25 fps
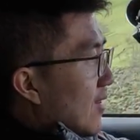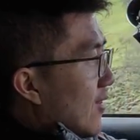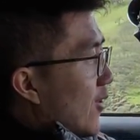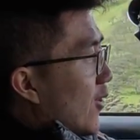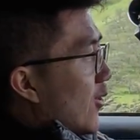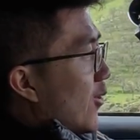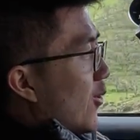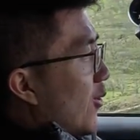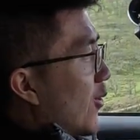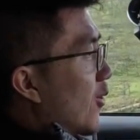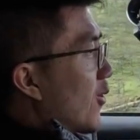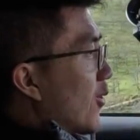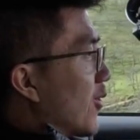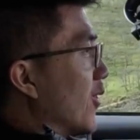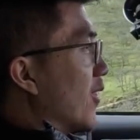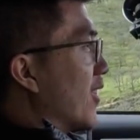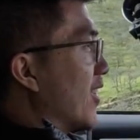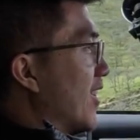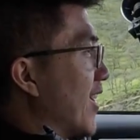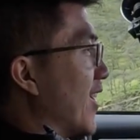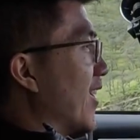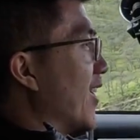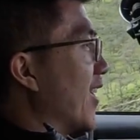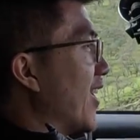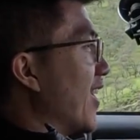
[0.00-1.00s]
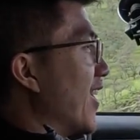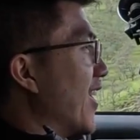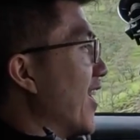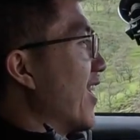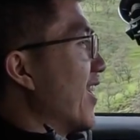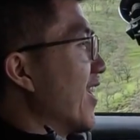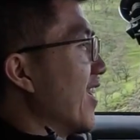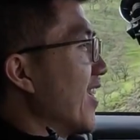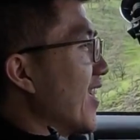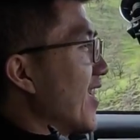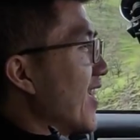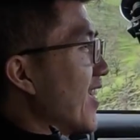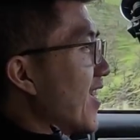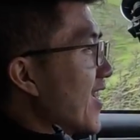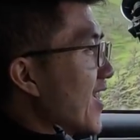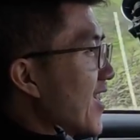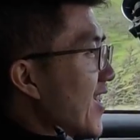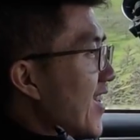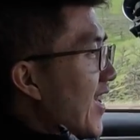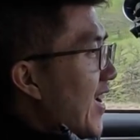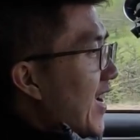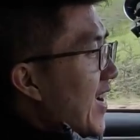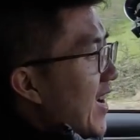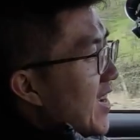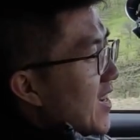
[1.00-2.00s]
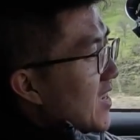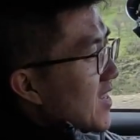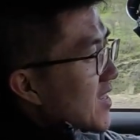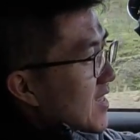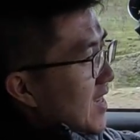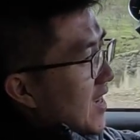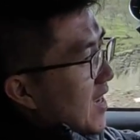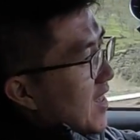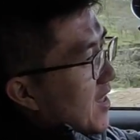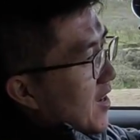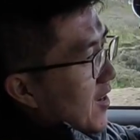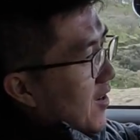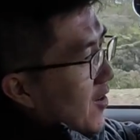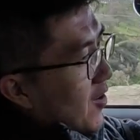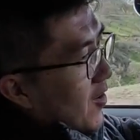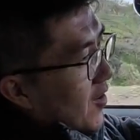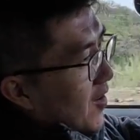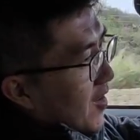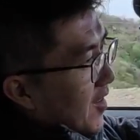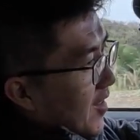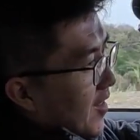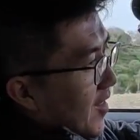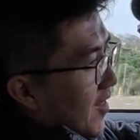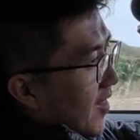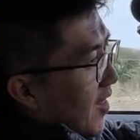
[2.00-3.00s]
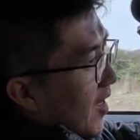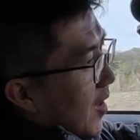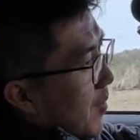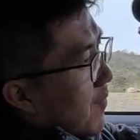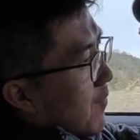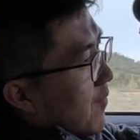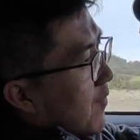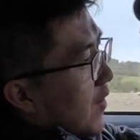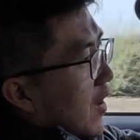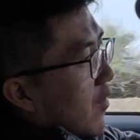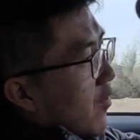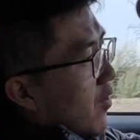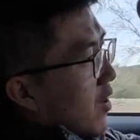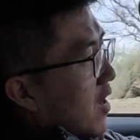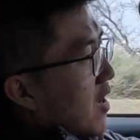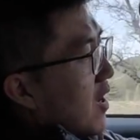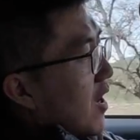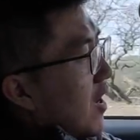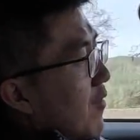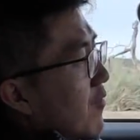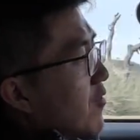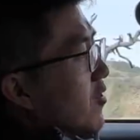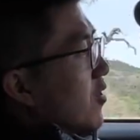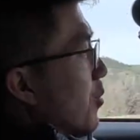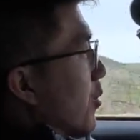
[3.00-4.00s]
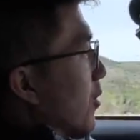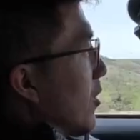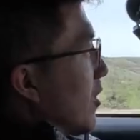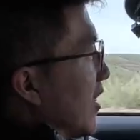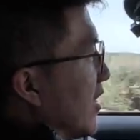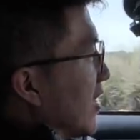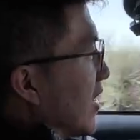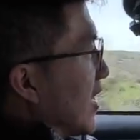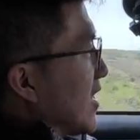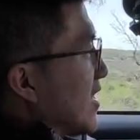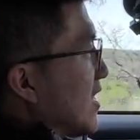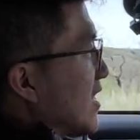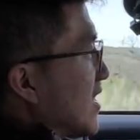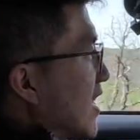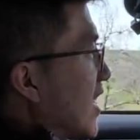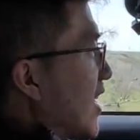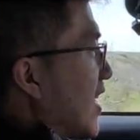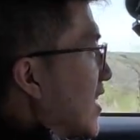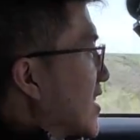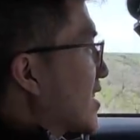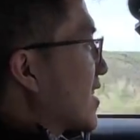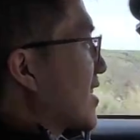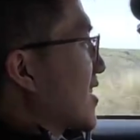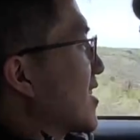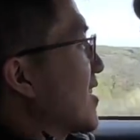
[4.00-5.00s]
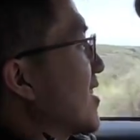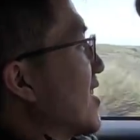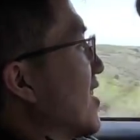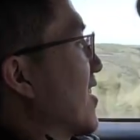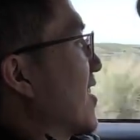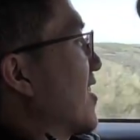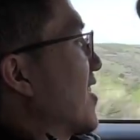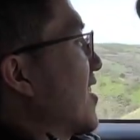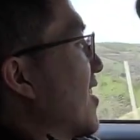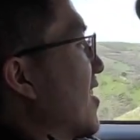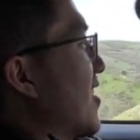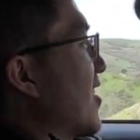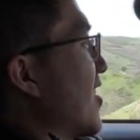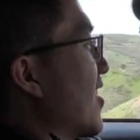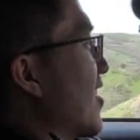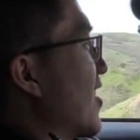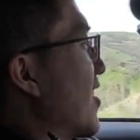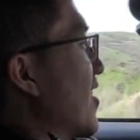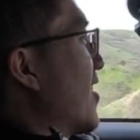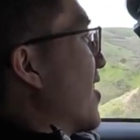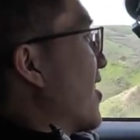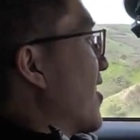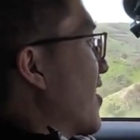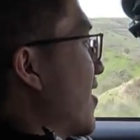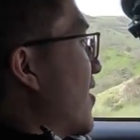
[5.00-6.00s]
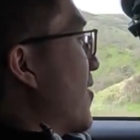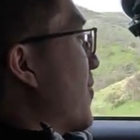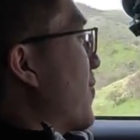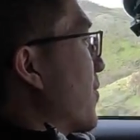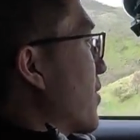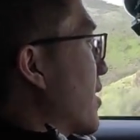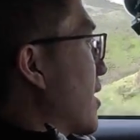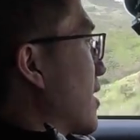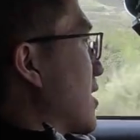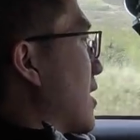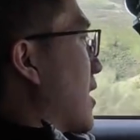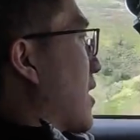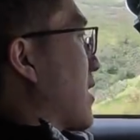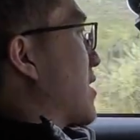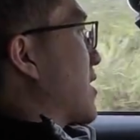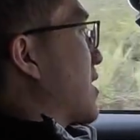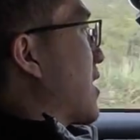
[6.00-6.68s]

Oh, I gotta say though, I'm very comfortable in these seats. It's like